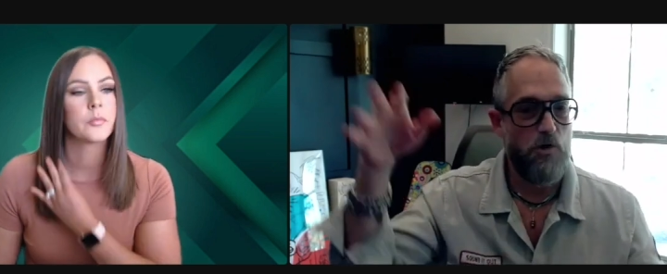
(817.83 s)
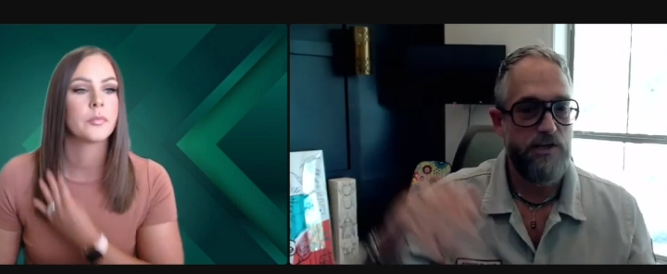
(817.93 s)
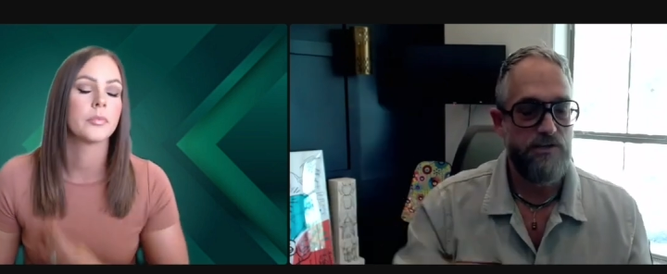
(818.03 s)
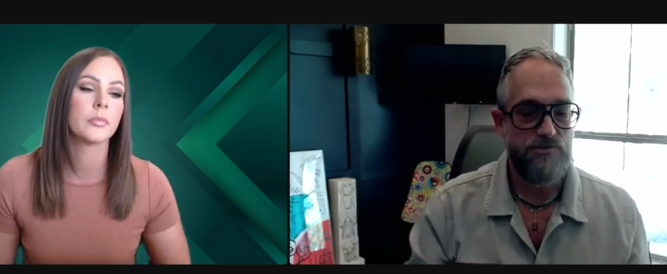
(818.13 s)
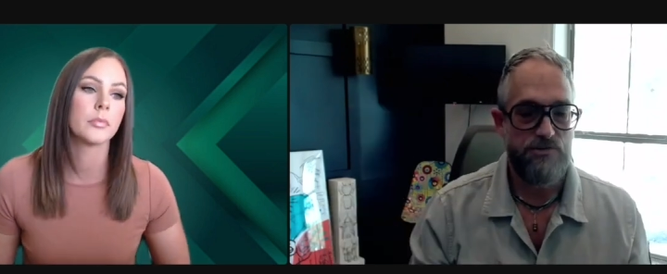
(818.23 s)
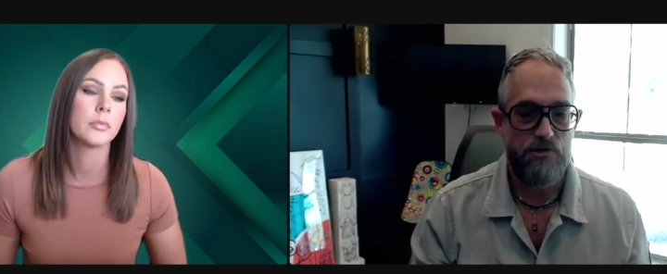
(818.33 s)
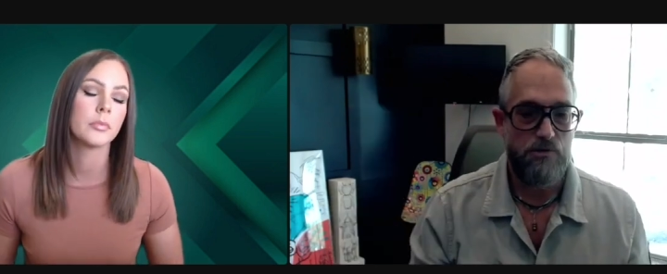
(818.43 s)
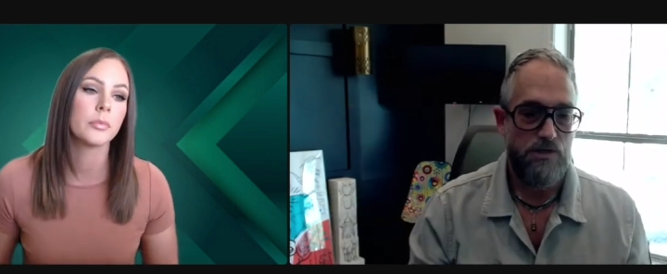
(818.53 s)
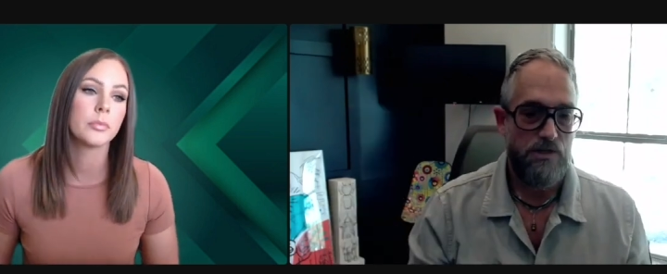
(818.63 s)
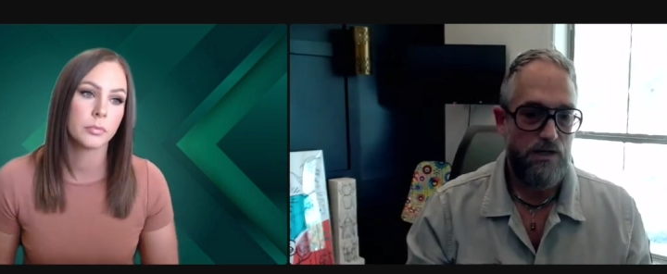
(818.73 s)
Speaker 1: So
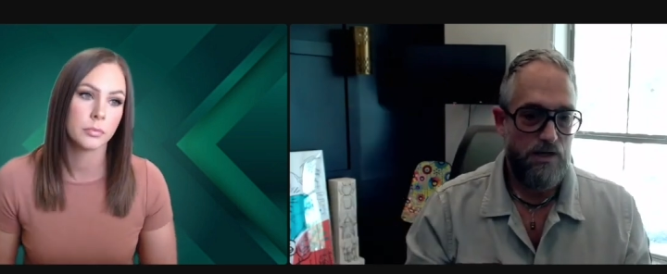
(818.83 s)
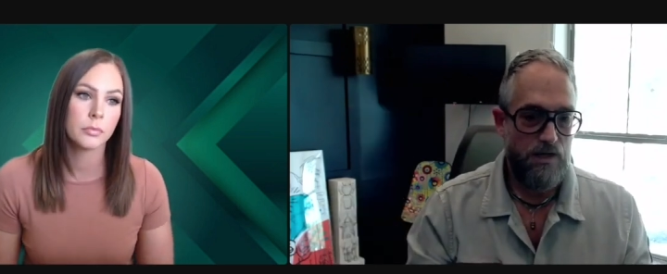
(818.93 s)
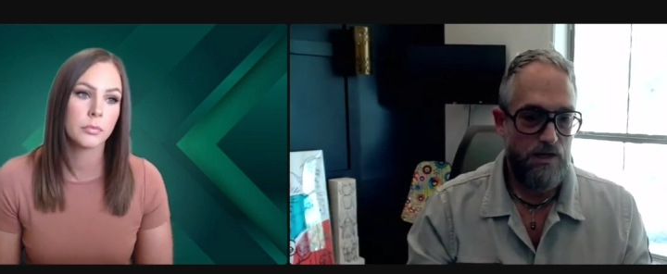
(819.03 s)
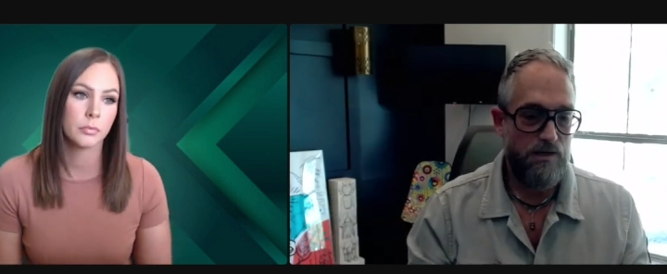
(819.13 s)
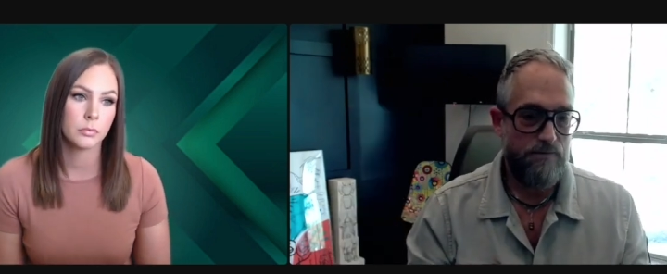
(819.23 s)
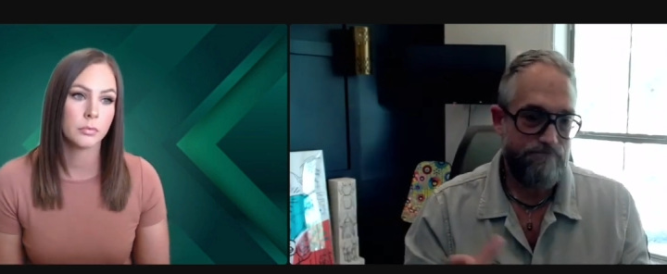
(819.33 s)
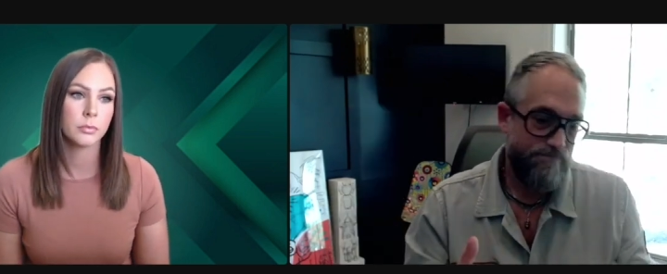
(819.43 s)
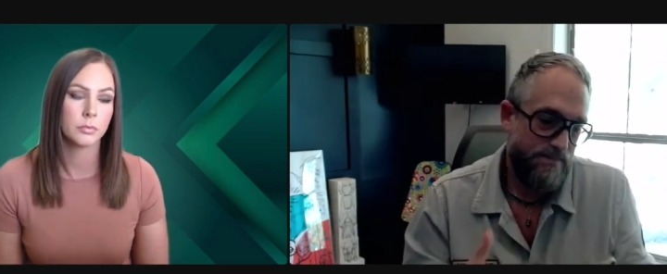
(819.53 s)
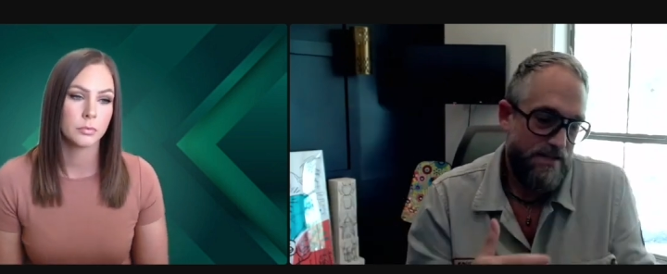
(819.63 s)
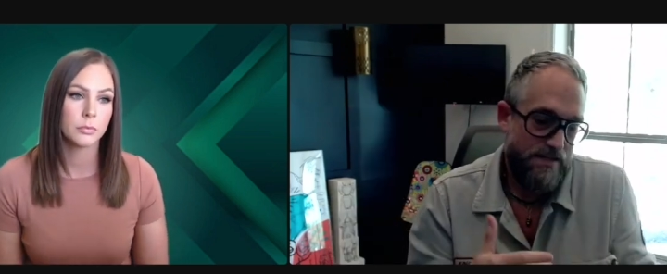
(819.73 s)
uh,
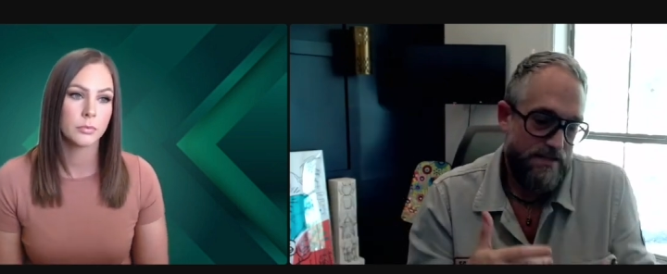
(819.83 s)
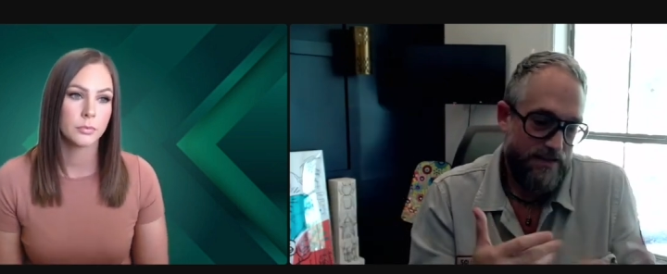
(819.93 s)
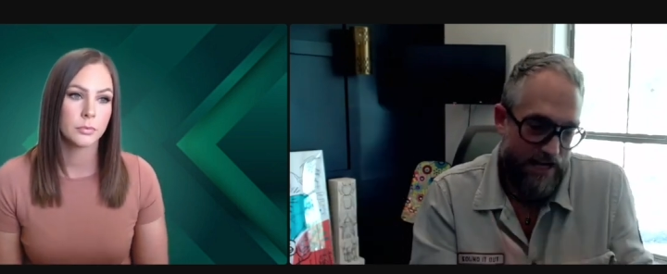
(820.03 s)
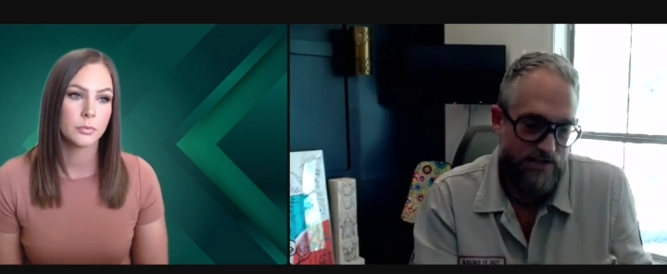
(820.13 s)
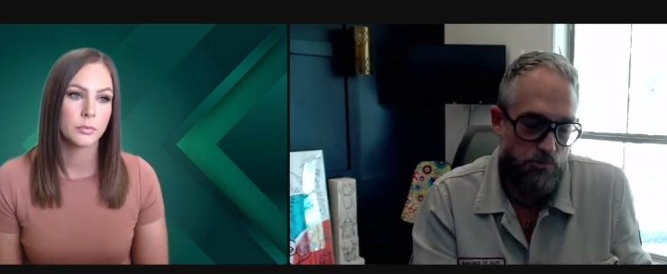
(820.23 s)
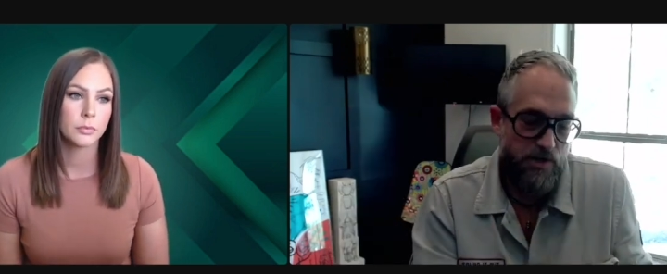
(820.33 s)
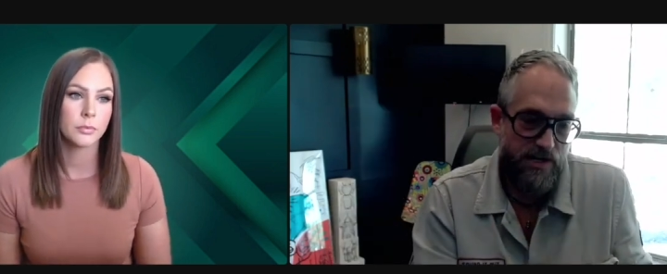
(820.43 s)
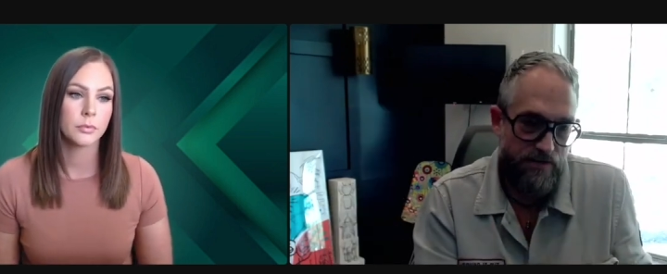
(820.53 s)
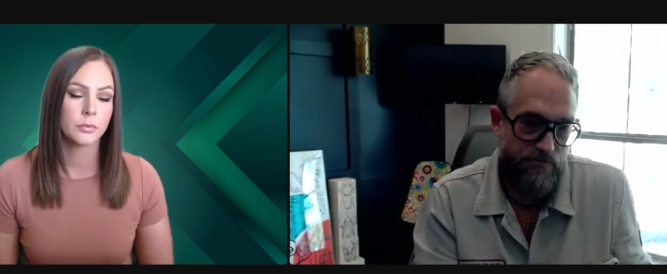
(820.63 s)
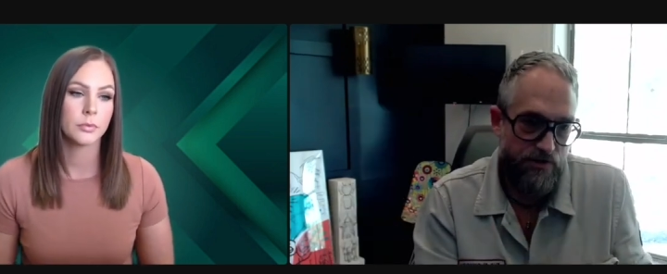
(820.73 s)
Last week, I
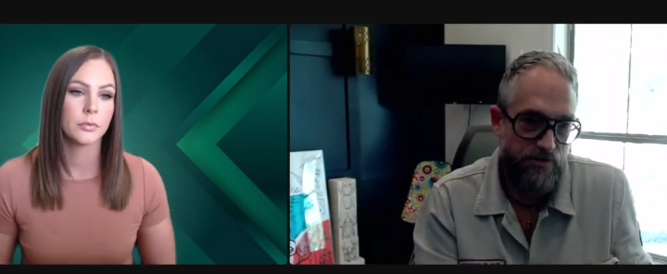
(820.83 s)
figured it